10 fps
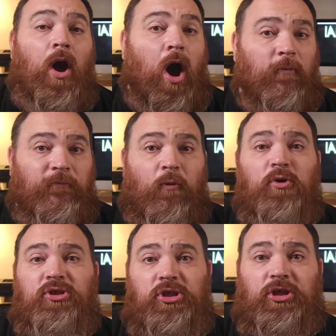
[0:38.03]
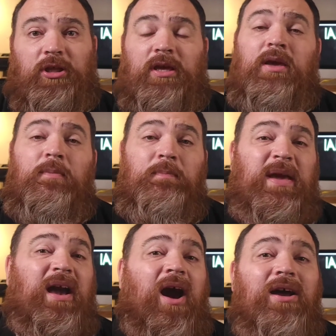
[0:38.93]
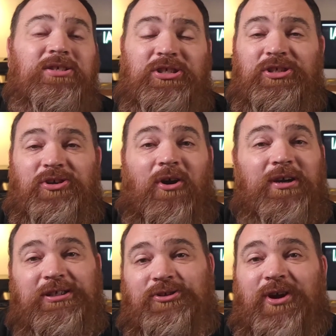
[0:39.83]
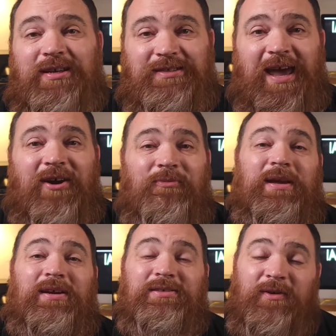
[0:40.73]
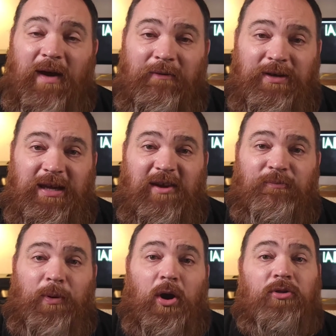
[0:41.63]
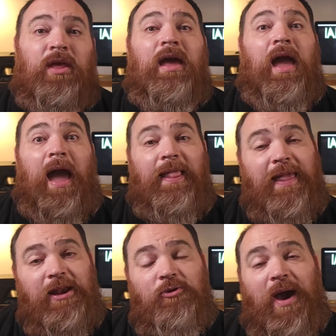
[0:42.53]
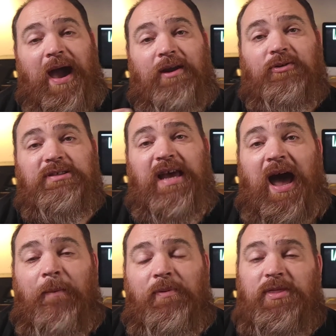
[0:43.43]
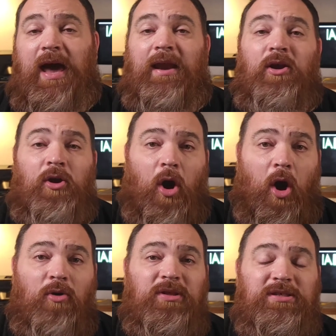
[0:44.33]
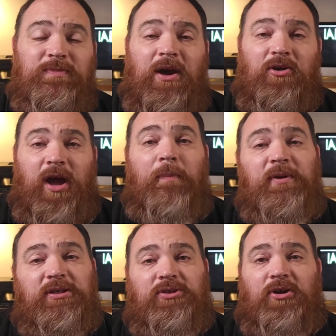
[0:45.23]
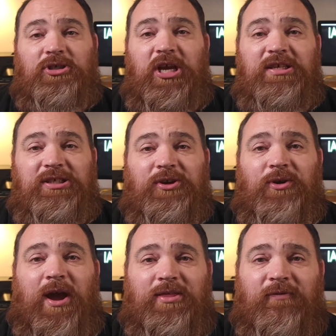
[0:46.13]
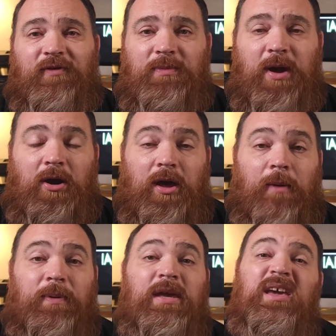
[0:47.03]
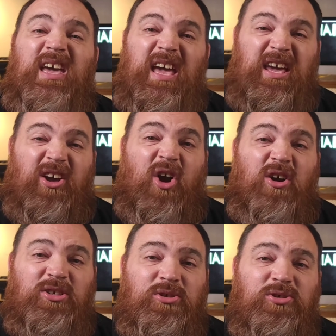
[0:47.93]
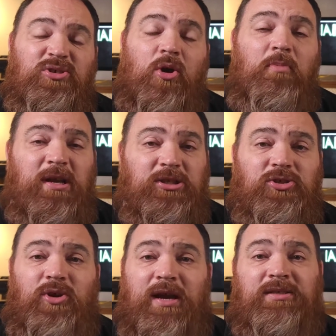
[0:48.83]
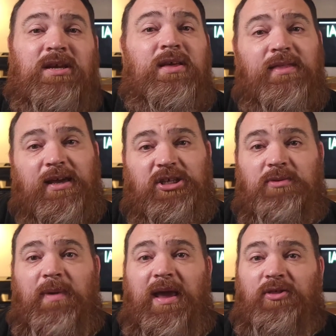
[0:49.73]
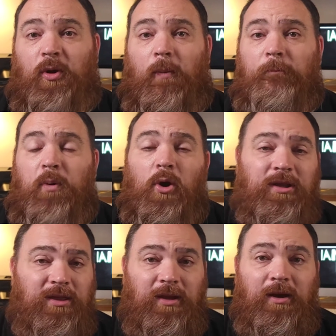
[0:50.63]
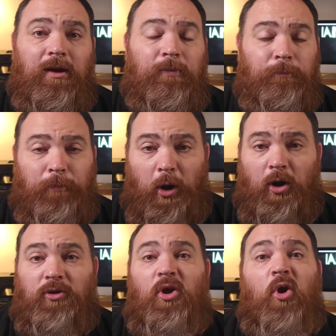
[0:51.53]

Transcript: Unfortunately, because she's already stressed out because of having to give birth, and then you add on top of that, all these male guppies start chasing around the female guppy, it can cause her so much stress that she may either abort the birth